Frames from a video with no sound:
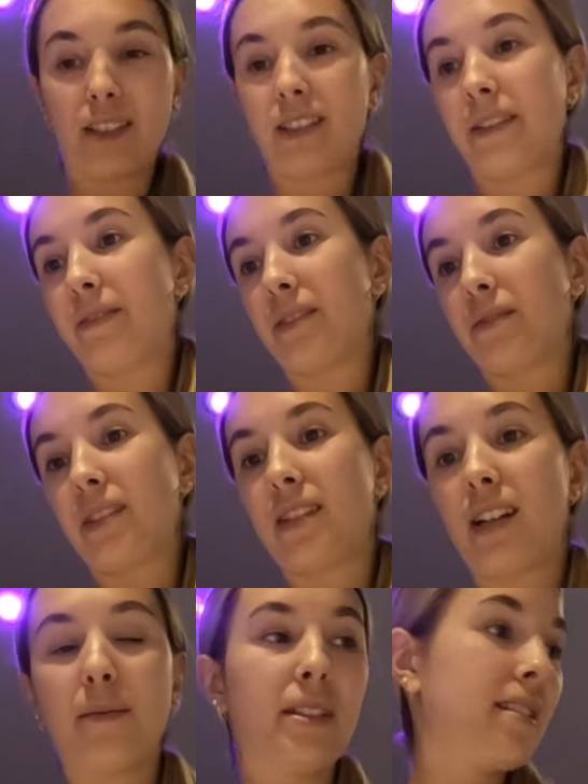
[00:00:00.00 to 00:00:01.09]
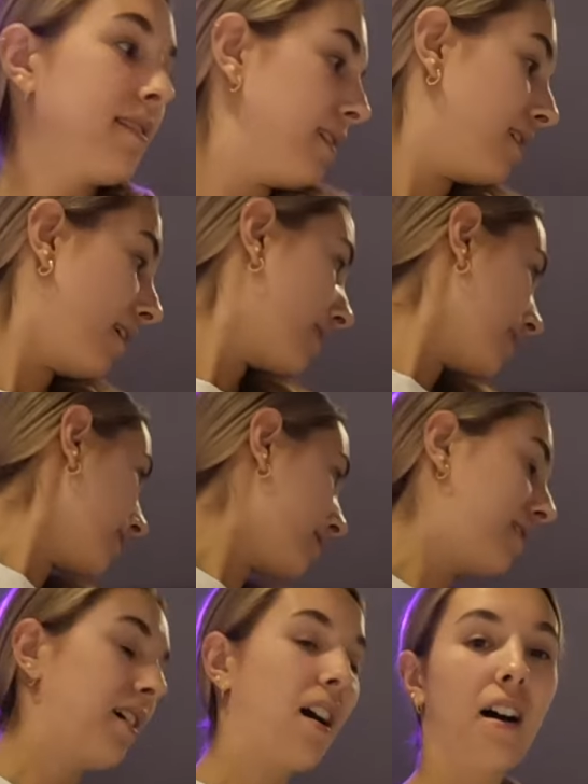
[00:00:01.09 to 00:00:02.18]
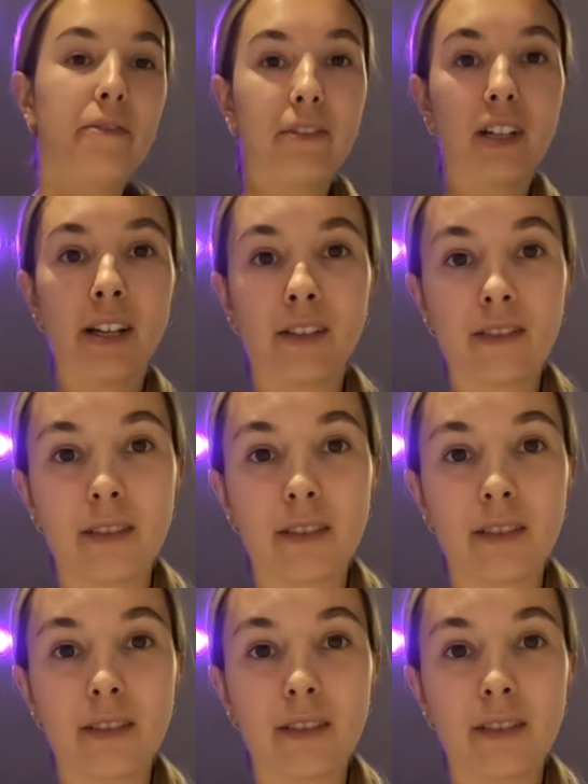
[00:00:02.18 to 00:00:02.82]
I don't even know what the time is. I think it's like 9:30 or